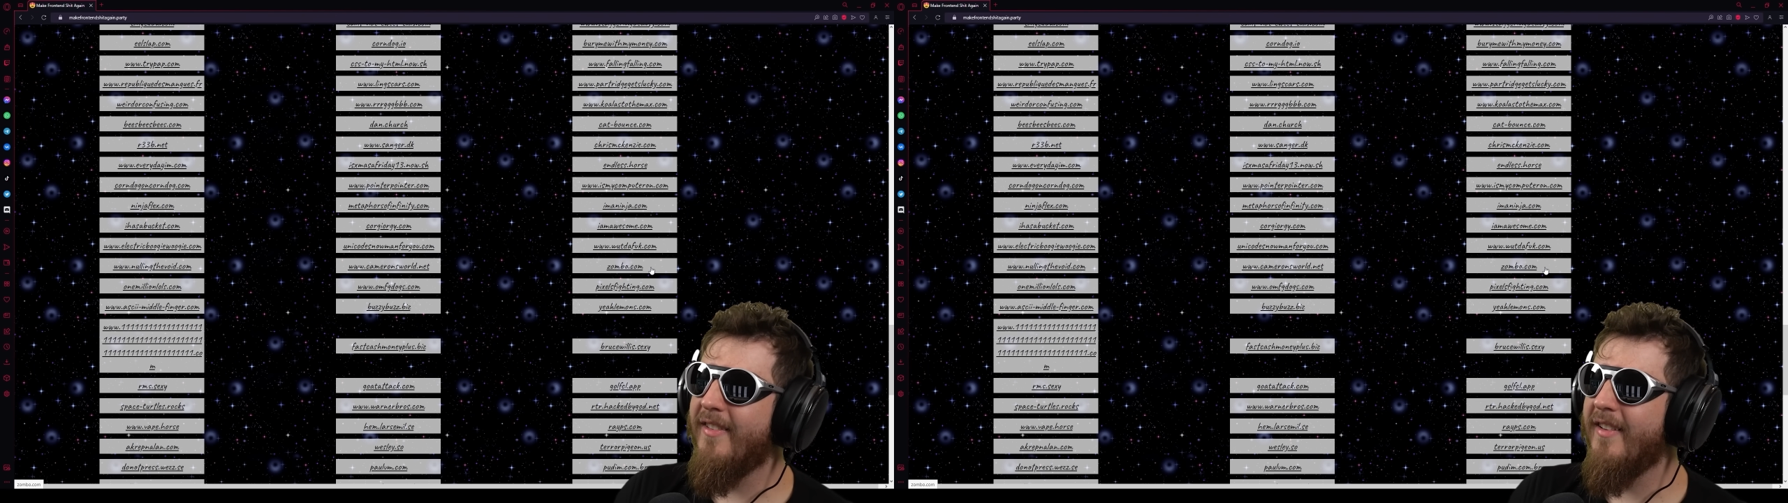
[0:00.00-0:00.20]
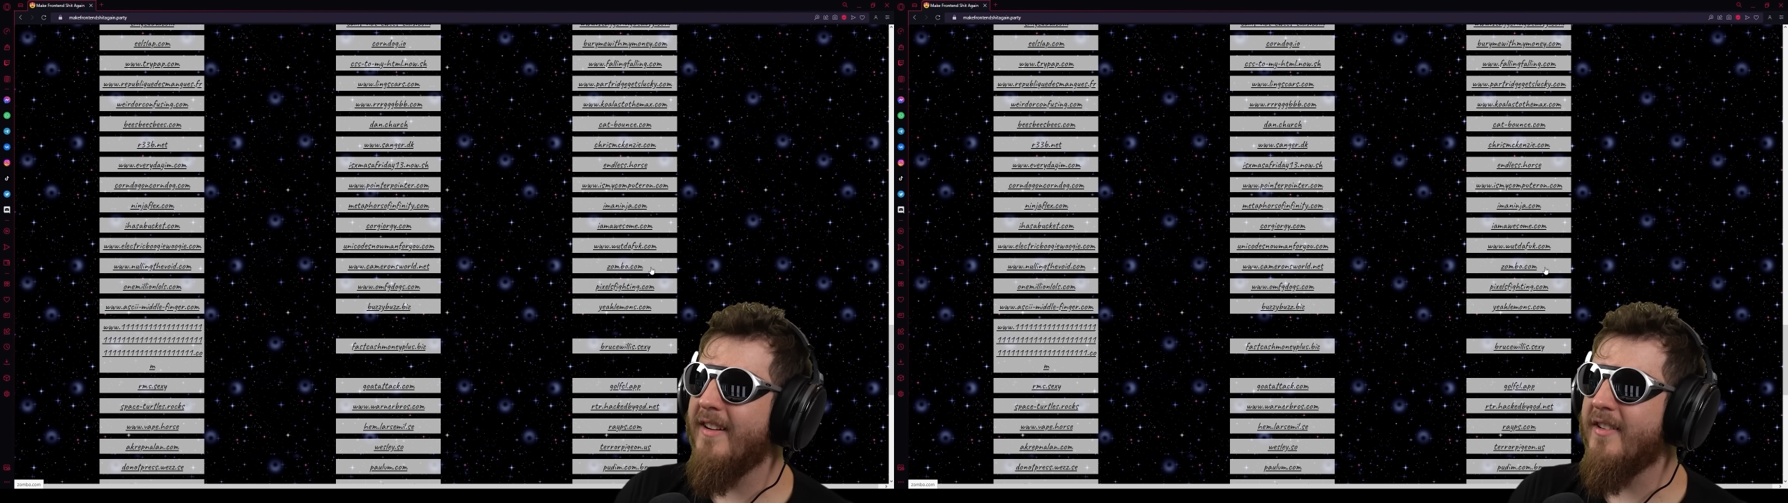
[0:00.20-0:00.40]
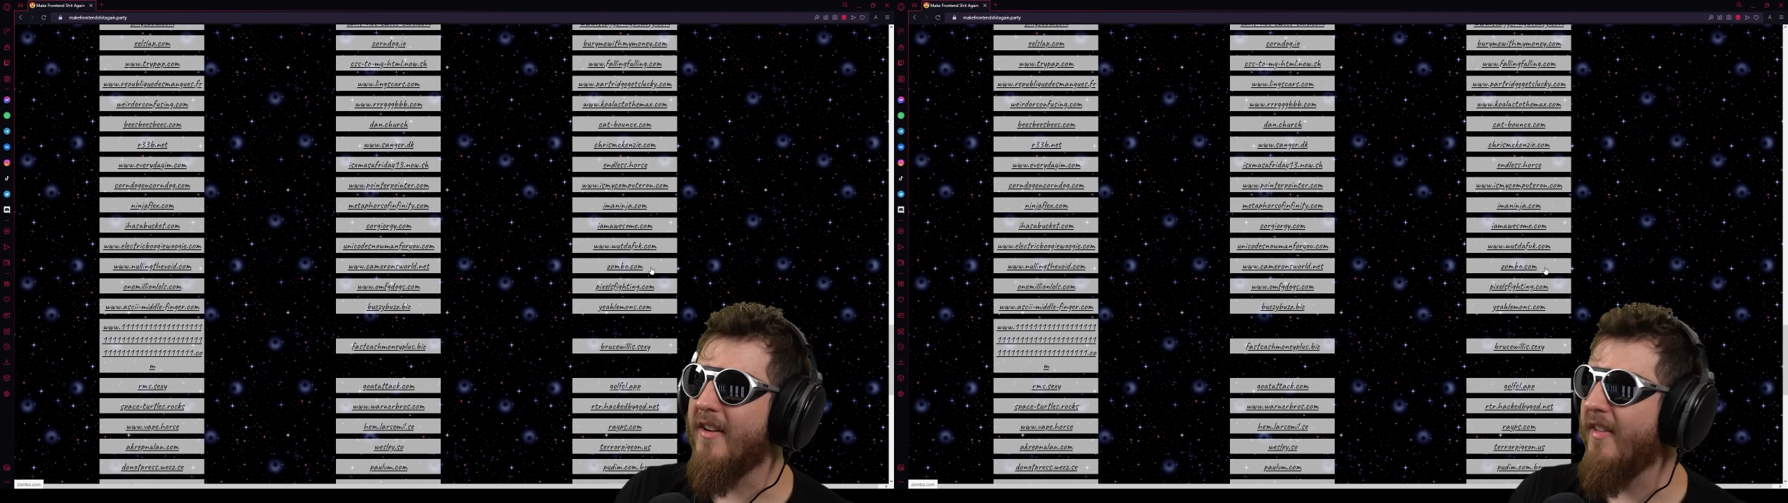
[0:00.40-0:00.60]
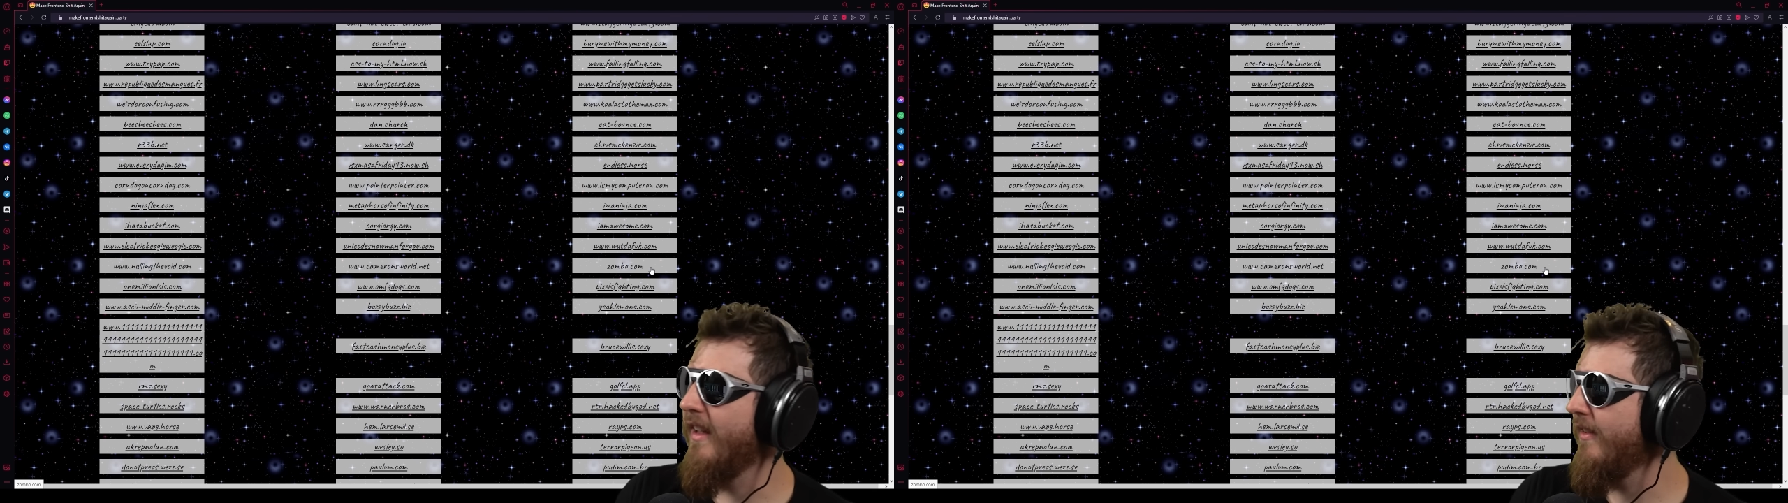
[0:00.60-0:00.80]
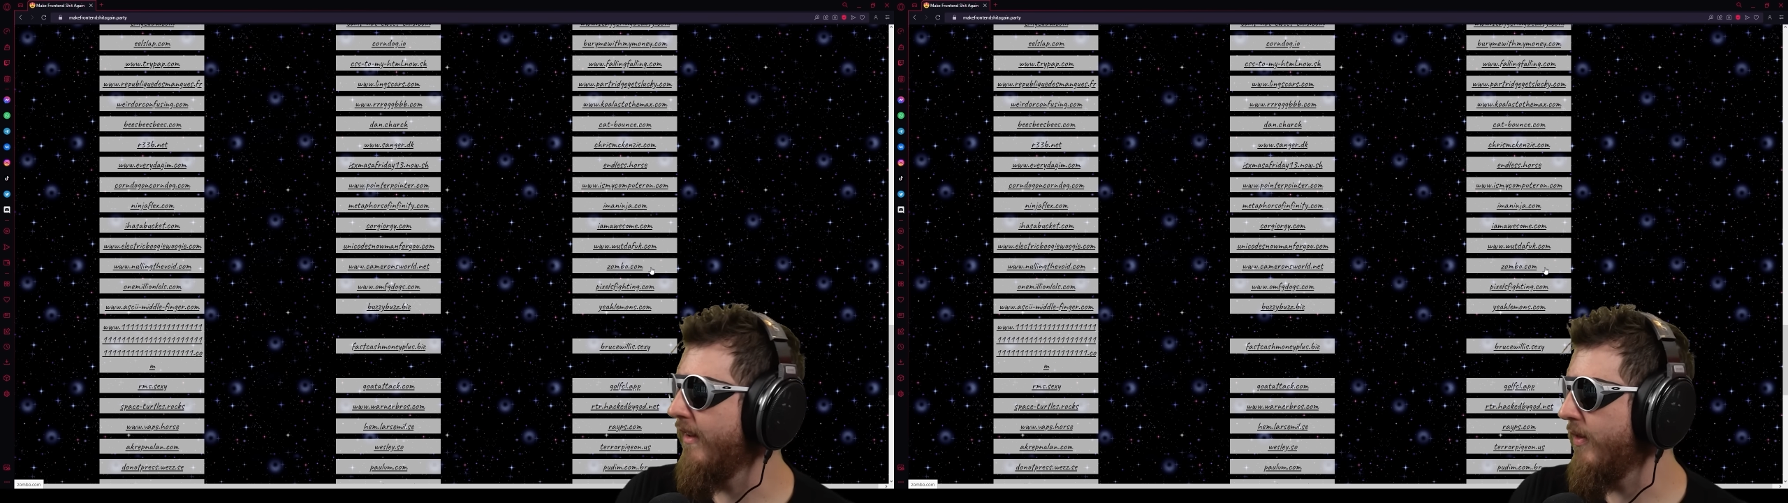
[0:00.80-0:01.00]
such a
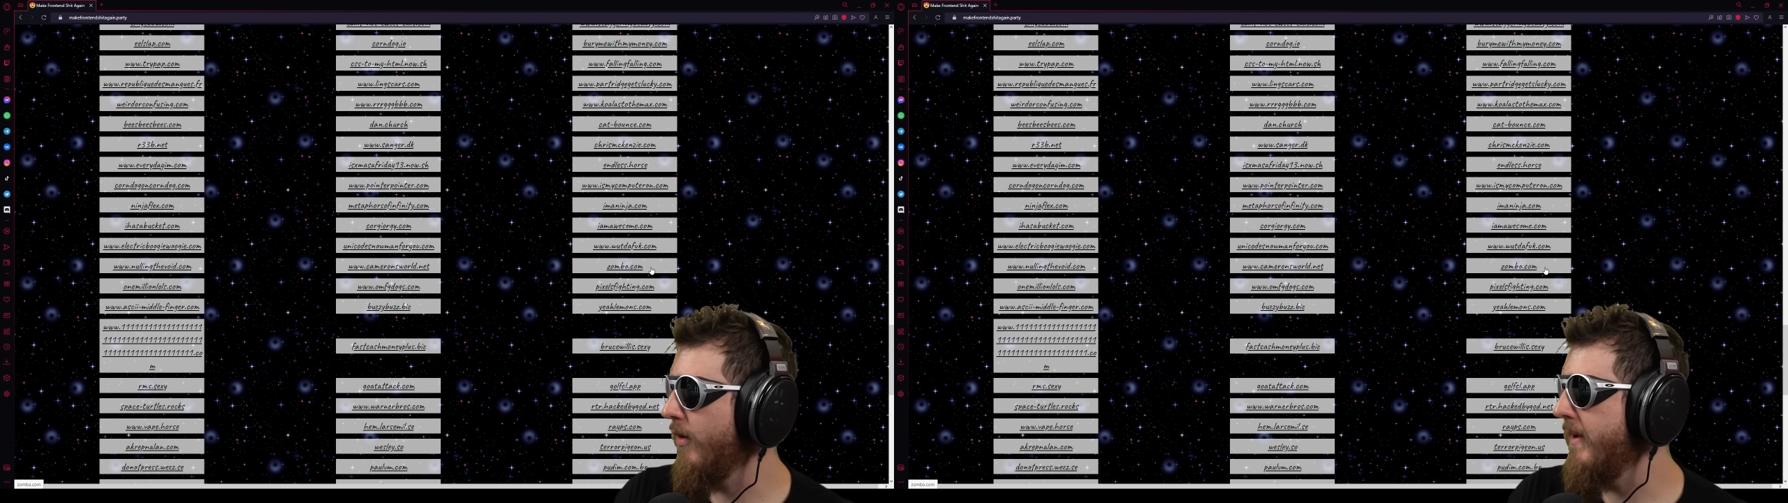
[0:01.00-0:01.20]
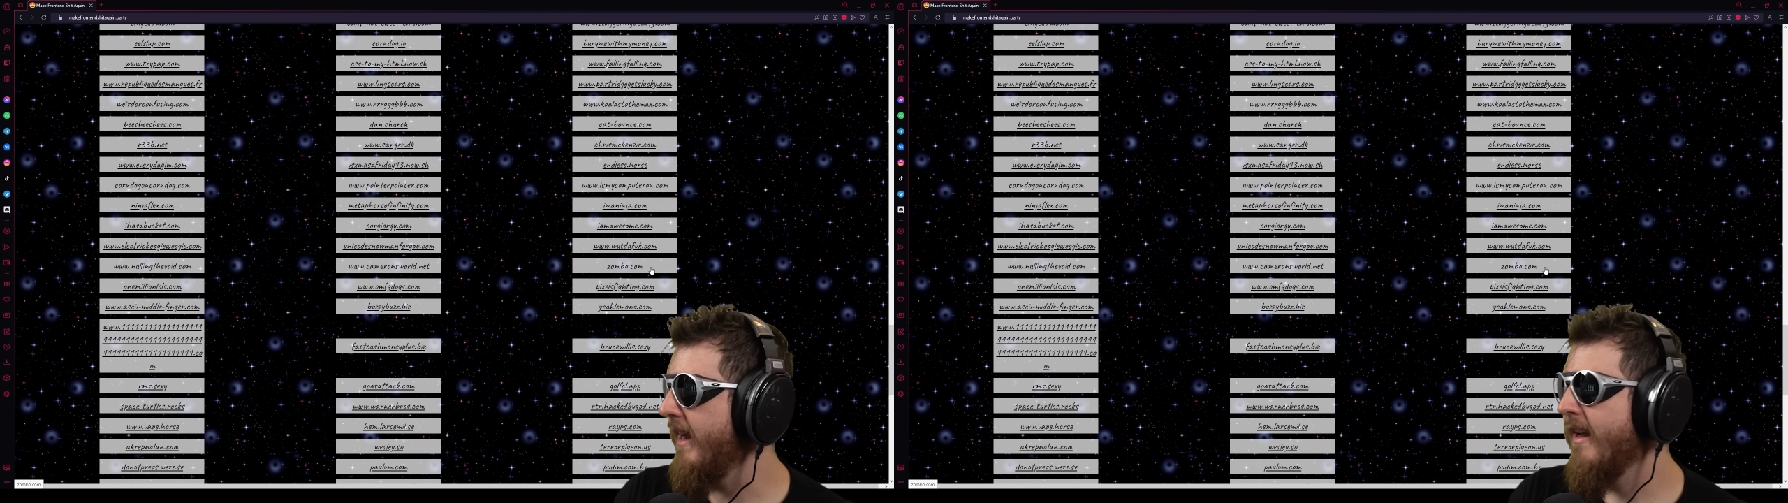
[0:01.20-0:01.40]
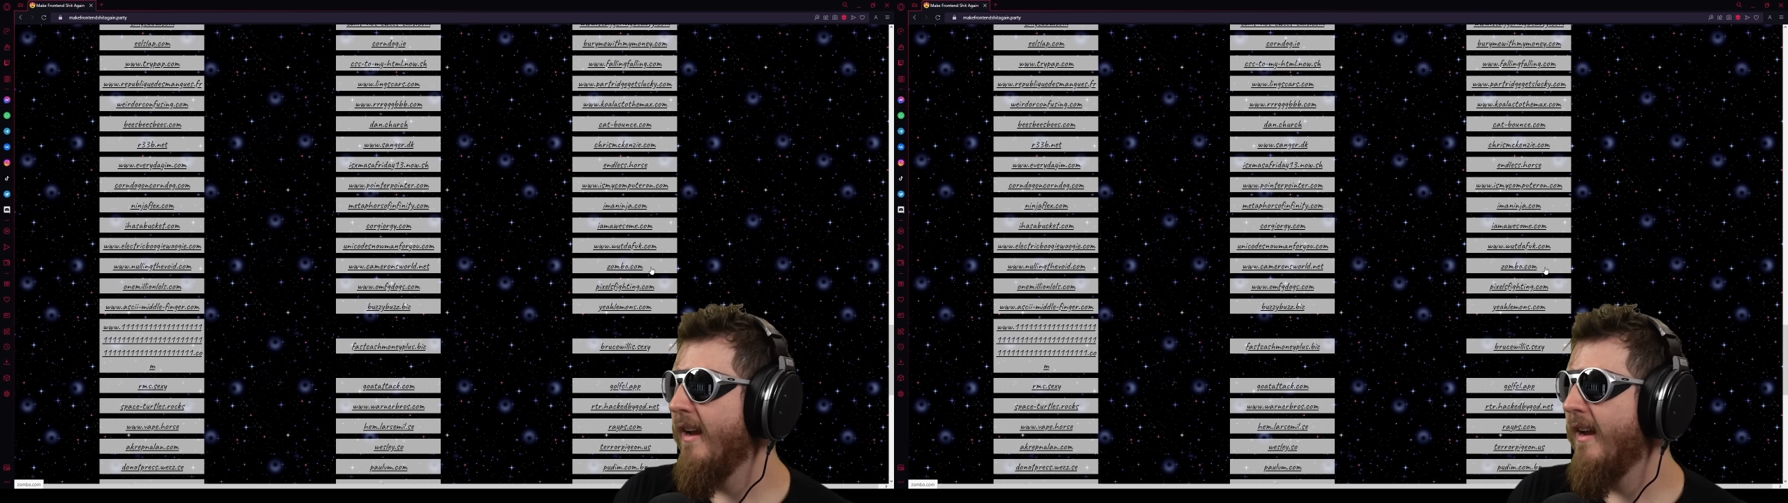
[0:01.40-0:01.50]
classic throwback.